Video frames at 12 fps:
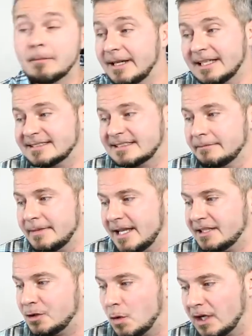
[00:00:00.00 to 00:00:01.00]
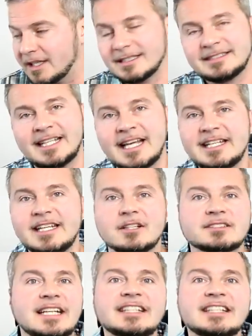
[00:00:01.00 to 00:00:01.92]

And because to me, 210 years,